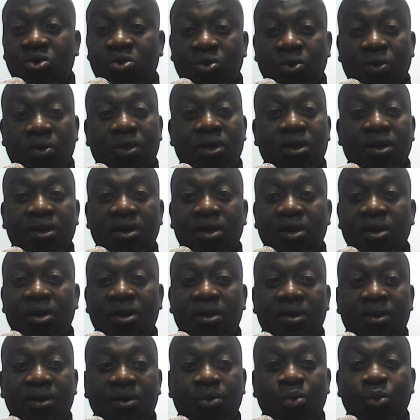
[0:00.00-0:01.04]
truth.
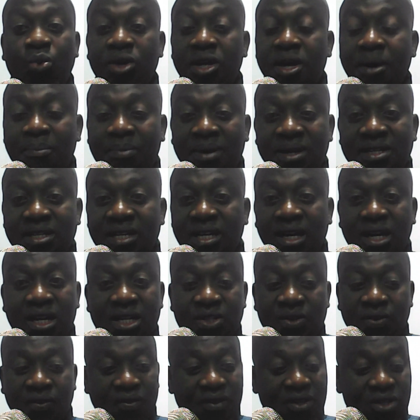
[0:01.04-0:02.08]
We are
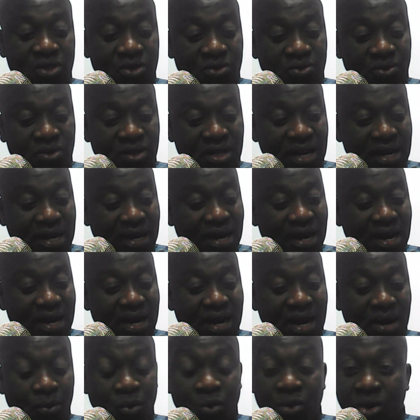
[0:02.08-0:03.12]
partakers of this truth. And
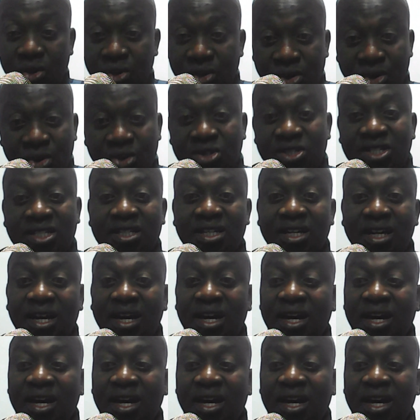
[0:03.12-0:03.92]
I will not